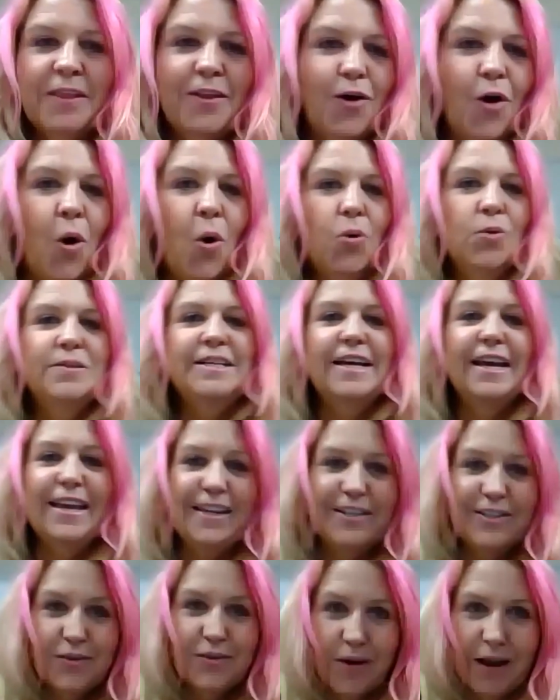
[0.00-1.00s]
Old
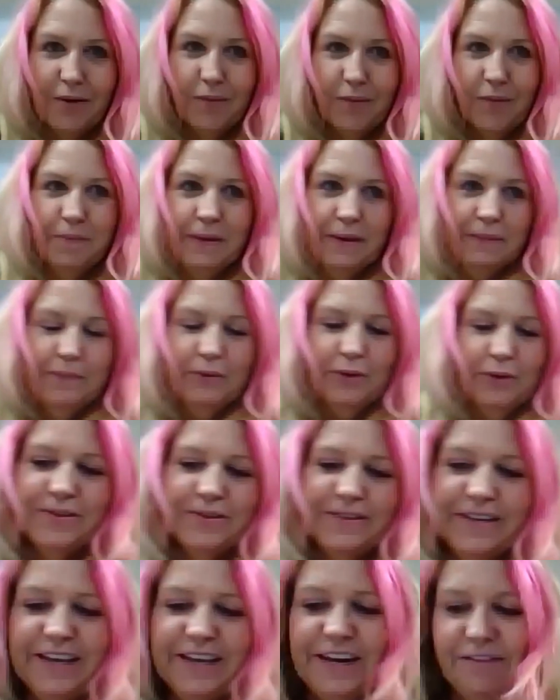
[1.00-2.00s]
days, right? When people used
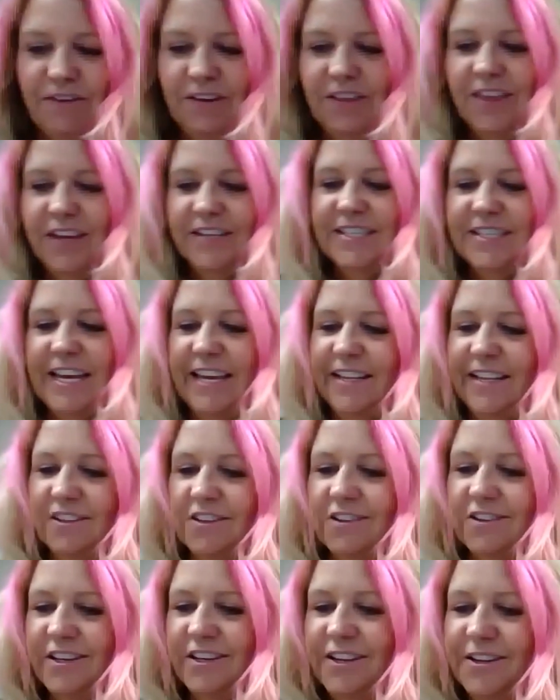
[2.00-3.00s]
to get everything
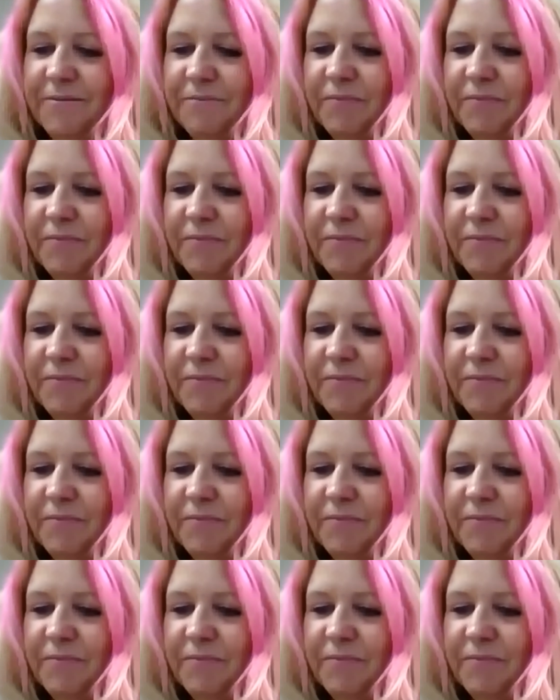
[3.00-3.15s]
tailored.